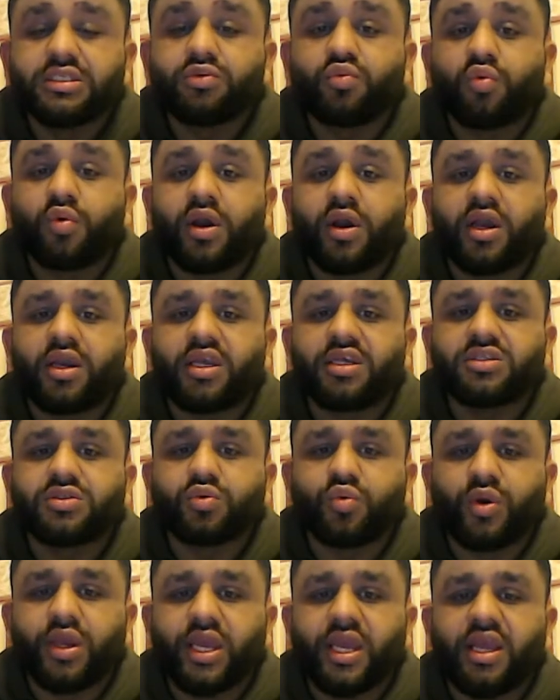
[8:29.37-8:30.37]
work
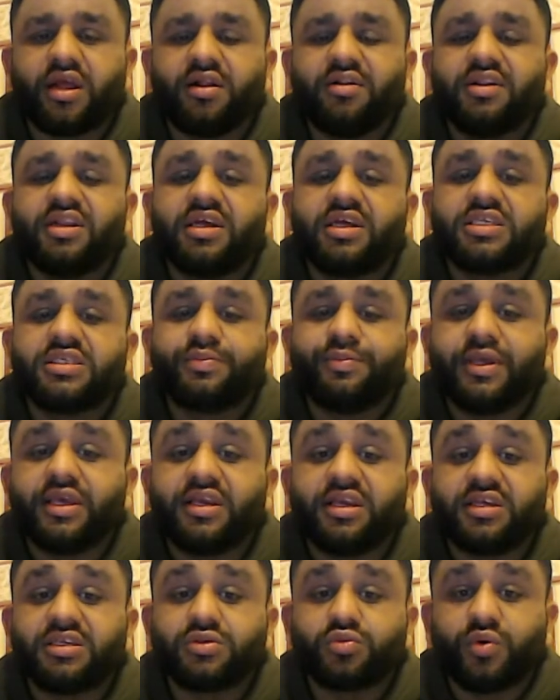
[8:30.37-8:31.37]
his way,
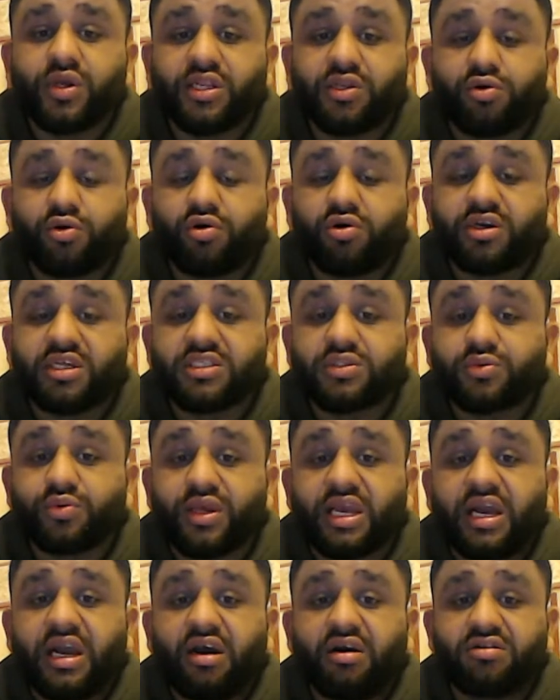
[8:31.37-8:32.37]
speak his way, talk his
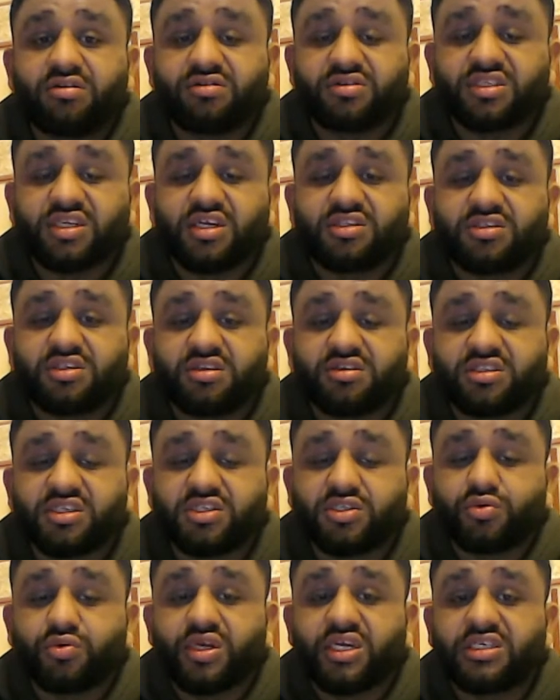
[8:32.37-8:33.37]
way out of certain
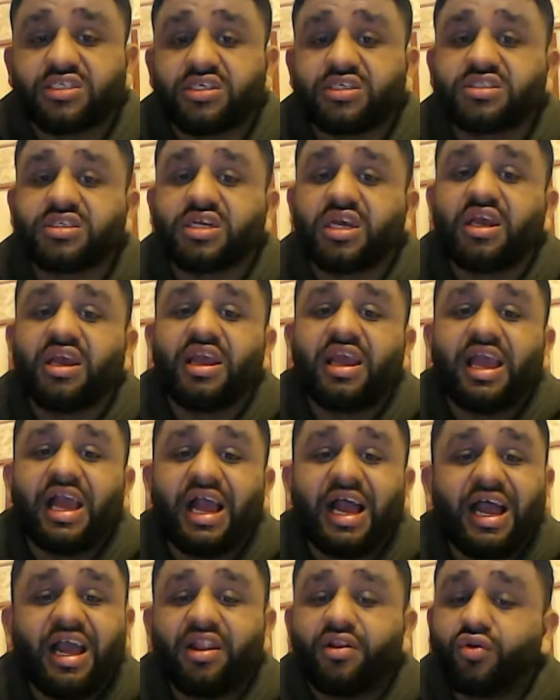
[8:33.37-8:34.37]
situations.
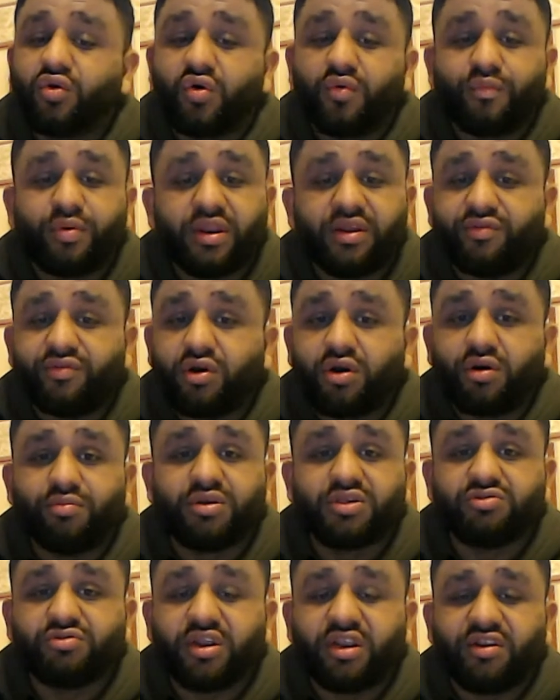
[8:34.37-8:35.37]
I don't believe
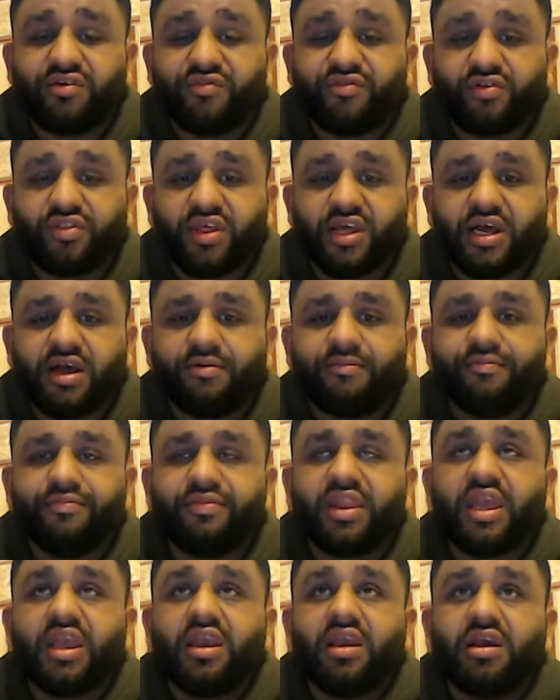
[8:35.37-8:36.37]
Tommy's ready for that.
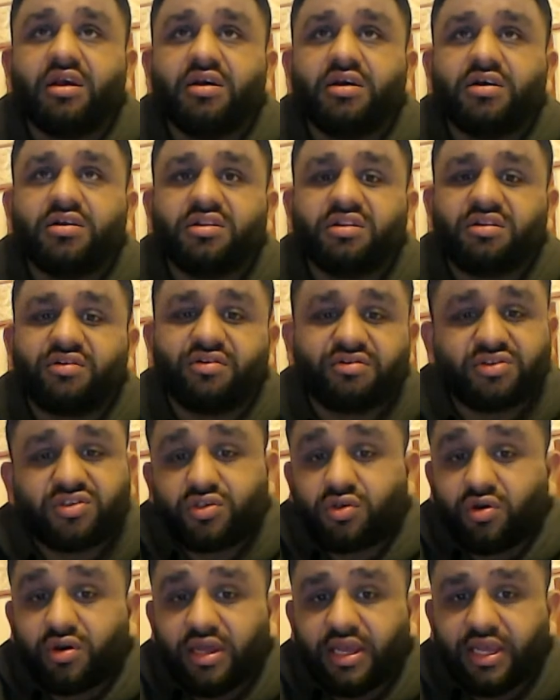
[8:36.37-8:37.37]

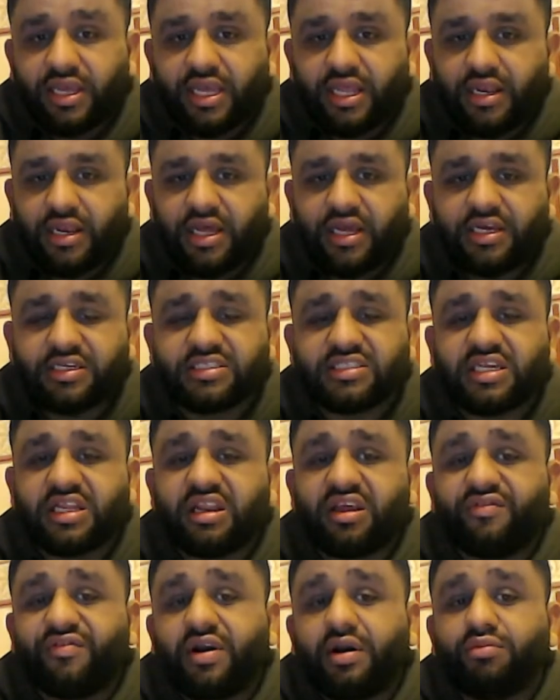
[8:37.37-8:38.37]
So again, like I said,
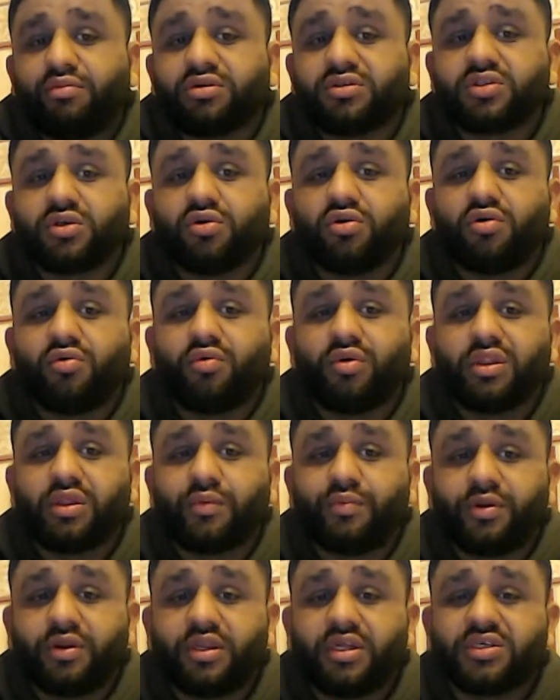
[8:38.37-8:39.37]
if I was to go with the
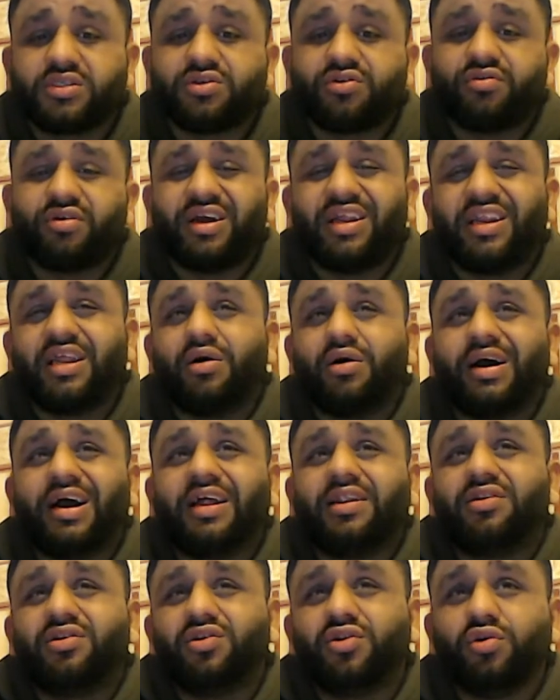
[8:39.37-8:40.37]
prediction right now,
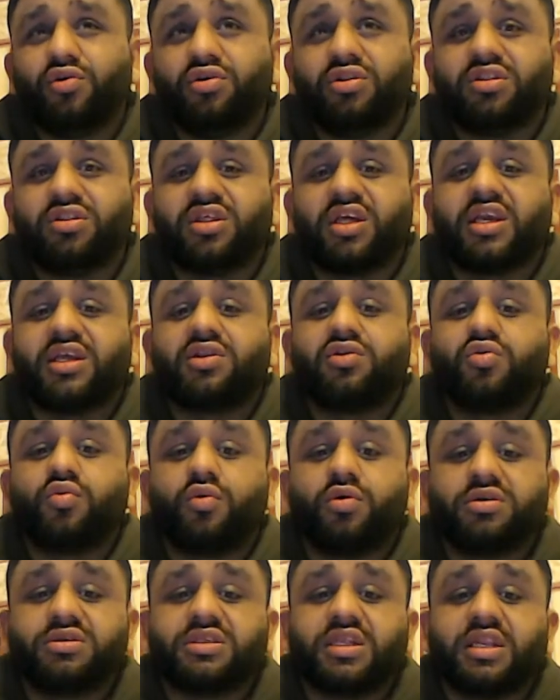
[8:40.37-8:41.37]
I do think
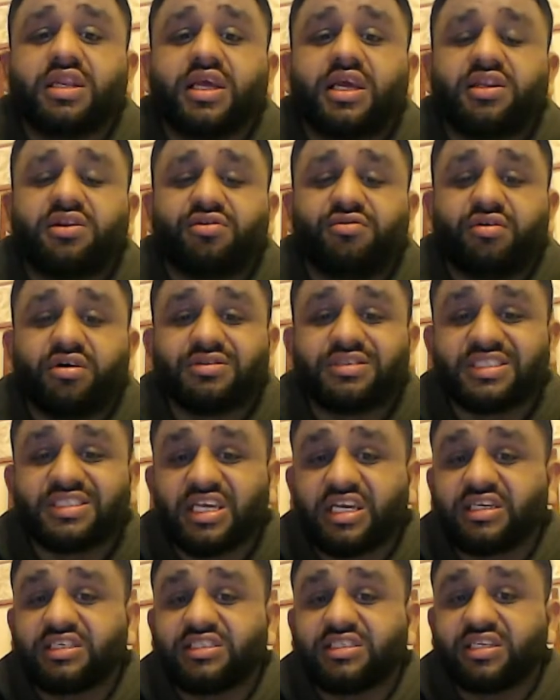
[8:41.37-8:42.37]
towards the later round
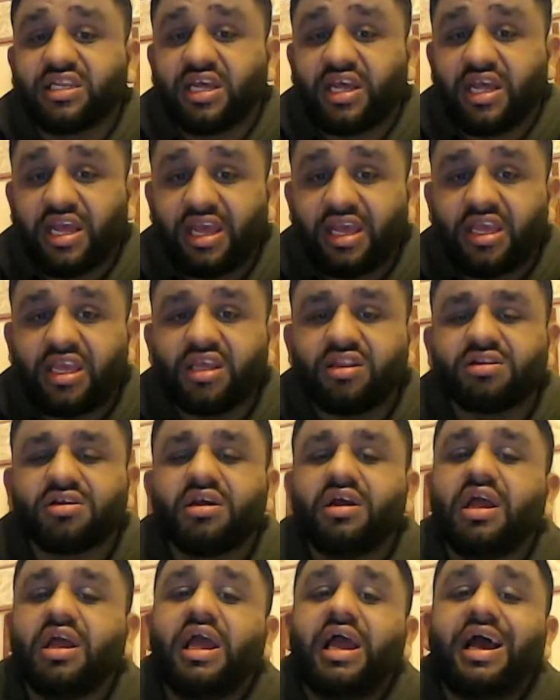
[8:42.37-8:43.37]
6 to 8,
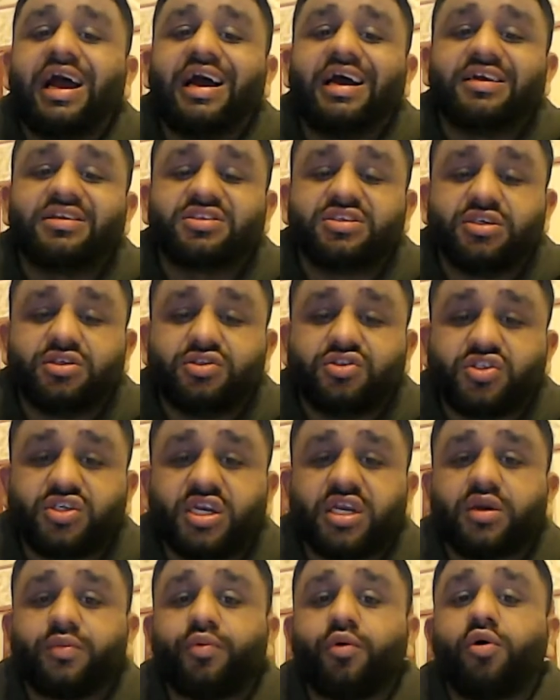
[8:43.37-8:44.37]
I see
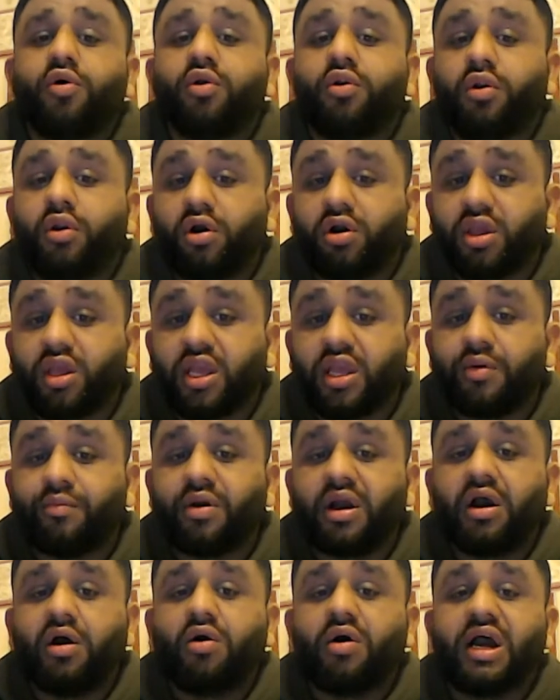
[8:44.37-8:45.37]
Jake Paul knocking
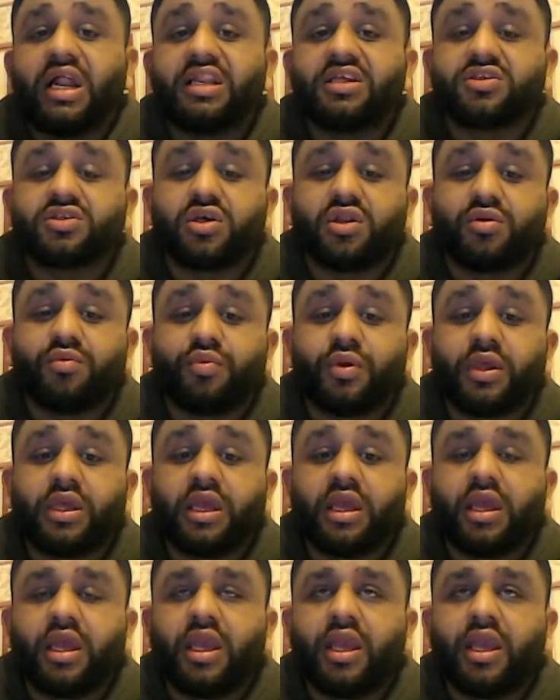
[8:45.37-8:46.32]
him out, and it's going to be